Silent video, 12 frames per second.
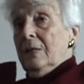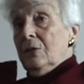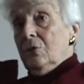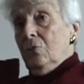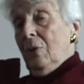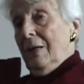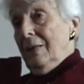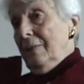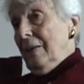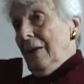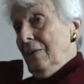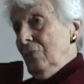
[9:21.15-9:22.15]
So
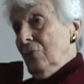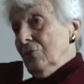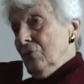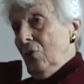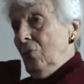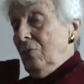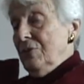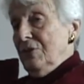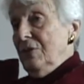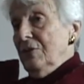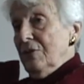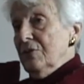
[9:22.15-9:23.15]
I was always
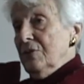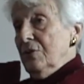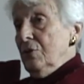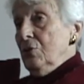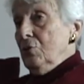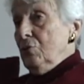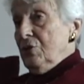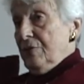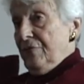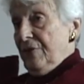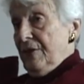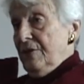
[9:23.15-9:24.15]
interested in Jewish
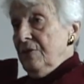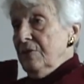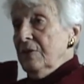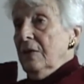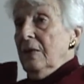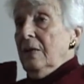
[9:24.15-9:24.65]
affairs.